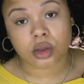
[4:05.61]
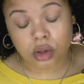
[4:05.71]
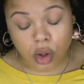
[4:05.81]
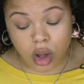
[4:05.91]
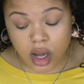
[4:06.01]

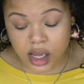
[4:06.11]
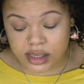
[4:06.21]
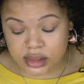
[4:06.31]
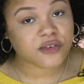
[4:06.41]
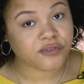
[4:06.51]

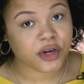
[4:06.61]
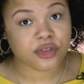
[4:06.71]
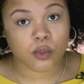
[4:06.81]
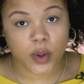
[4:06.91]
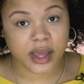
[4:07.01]
laws to
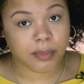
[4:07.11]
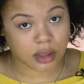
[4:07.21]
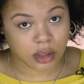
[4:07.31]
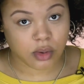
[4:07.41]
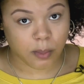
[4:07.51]
further white
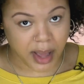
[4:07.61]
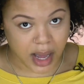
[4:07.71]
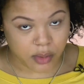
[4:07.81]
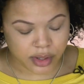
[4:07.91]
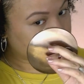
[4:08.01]
political
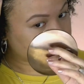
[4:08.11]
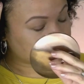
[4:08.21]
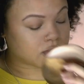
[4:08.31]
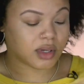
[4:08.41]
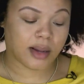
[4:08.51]
power.
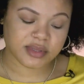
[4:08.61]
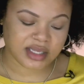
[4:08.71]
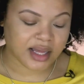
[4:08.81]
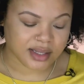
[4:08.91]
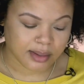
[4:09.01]
Ooh, I
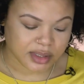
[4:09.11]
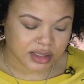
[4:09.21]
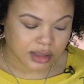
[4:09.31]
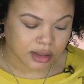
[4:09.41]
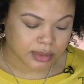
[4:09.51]
think I'm gonna
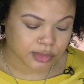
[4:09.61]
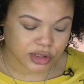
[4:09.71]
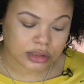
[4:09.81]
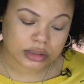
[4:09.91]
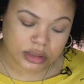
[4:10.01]
need a little bit more
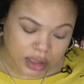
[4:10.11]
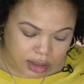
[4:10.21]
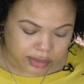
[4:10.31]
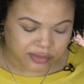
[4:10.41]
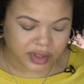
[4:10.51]

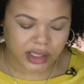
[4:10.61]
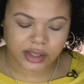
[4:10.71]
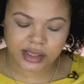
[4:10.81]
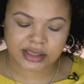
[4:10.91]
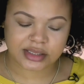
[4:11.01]
concealer over
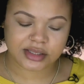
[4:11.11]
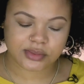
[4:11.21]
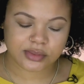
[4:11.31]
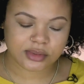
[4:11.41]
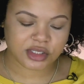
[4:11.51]
here, because, ooh,